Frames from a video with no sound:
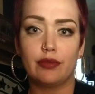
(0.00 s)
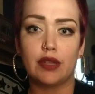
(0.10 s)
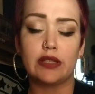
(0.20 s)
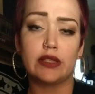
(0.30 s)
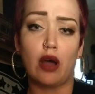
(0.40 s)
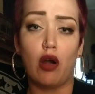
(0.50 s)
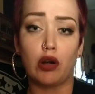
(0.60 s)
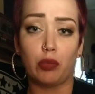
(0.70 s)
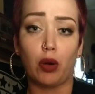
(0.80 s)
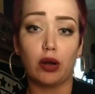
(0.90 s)
This is
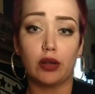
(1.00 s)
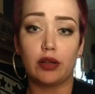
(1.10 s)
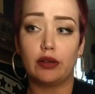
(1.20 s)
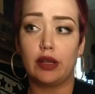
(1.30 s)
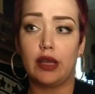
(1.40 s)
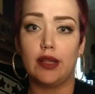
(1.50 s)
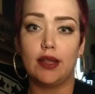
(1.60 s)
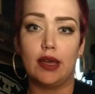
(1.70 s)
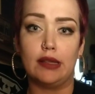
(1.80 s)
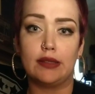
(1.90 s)
hard work.
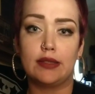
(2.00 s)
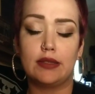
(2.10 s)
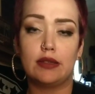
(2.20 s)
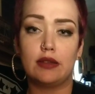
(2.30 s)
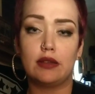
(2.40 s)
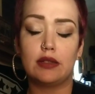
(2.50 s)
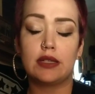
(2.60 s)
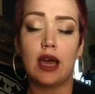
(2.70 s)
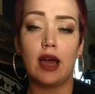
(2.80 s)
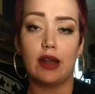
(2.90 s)
It's
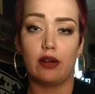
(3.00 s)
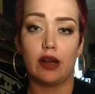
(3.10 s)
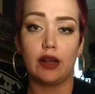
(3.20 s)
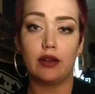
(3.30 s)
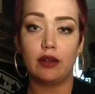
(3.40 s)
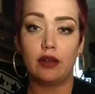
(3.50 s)
tiring.